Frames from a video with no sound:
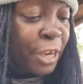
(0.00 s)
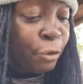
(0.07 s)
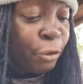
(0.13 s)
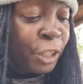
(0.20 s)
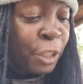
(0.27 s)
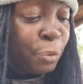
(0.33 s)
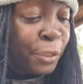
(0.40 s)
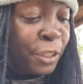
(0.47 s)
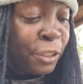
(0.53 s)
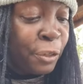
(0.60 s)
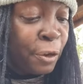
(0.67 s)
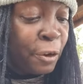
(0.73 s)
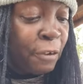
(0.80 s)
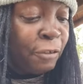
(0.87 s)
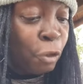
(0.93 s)
energy
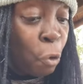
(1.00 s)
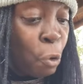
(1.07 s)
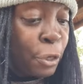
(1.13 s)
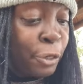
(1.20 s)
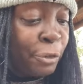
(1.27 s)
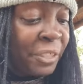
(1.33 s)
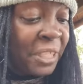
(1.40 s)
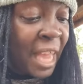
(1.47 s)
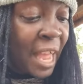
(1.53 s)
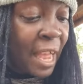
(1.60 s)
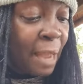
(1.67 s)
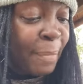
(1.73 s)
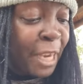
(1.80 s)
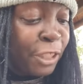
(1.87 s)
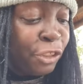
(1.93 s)
reserves or your
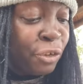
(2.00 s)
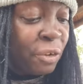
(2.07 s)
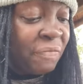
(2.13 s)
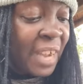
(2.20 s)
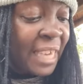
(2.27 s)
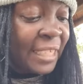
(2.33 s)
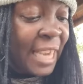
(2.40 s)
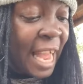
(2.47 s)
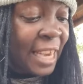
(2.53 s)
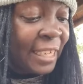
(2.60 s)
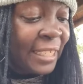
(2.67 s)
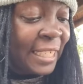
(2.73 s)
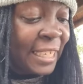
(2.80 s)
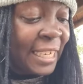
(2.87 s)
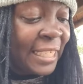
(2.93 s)
time as your vitality